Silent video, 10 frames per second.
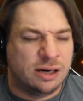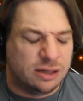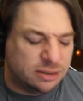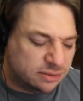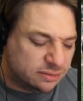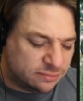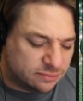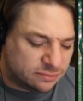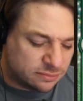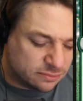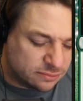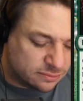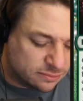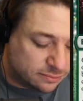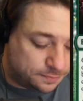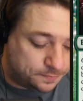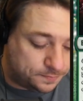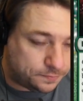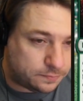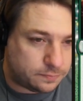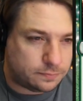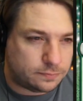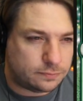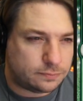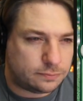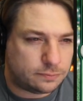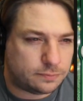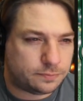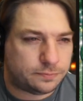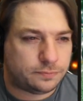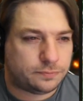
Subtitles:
[no speech]